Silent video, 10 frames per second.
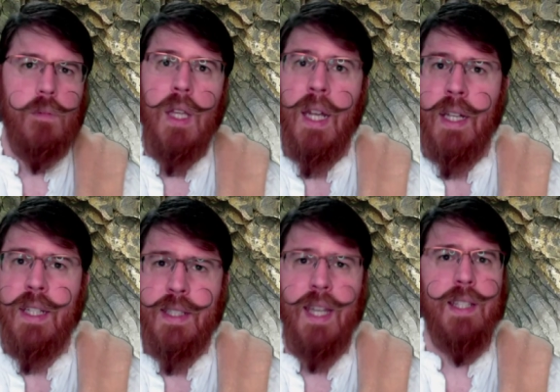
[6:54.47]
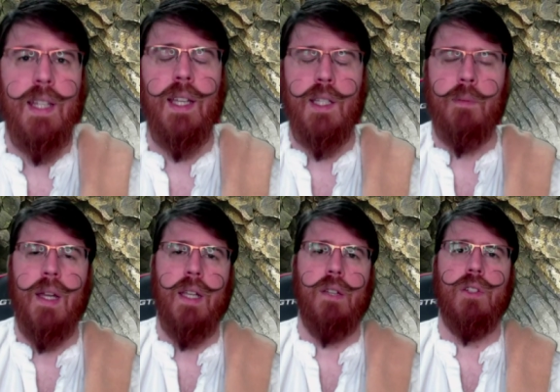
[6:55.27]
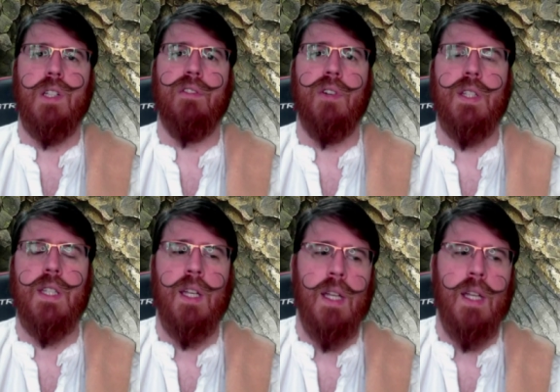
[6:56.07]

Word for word: And in this case, I think it's made a huge difference.